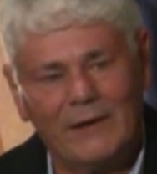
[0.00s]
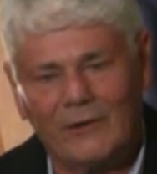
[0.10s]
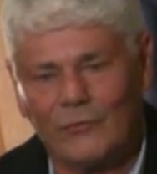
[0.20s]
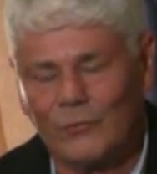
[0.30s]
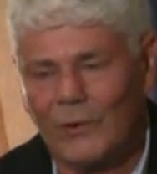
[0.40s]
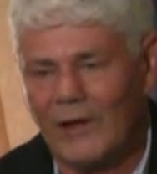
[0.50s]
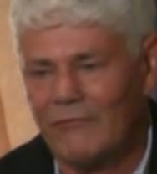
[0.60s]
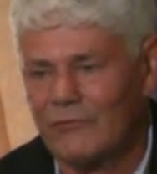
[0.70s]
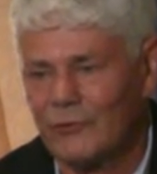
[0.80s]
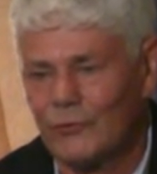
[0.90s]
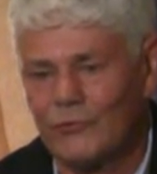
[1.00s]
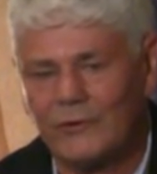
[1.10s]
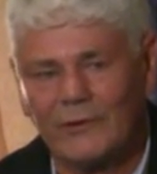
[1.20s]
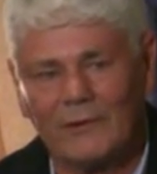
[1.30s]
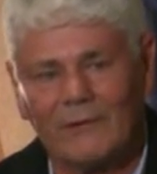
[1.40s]
He and his wife,
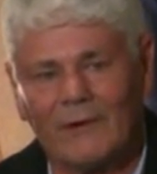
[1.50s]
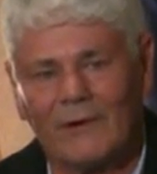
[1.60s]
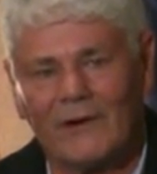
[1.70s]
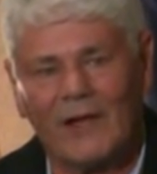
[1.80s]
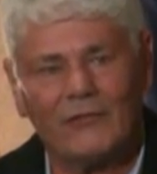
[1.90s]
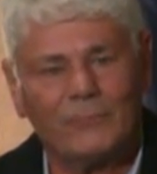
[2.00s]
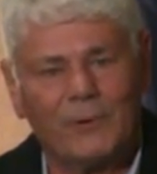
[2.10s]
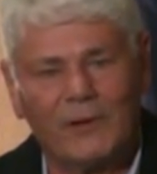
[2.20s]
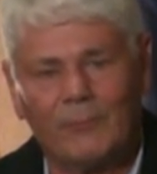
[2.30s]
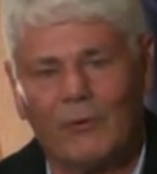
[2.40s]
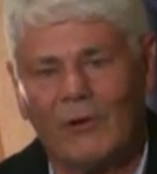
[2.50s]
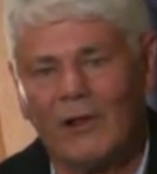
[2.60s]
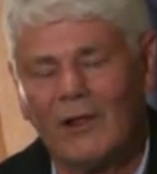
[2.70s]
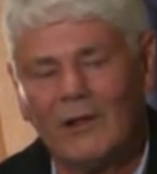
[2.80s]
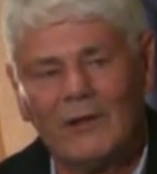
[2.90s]
Susan, are nice
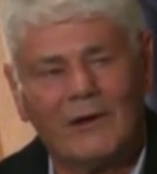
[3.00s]
people.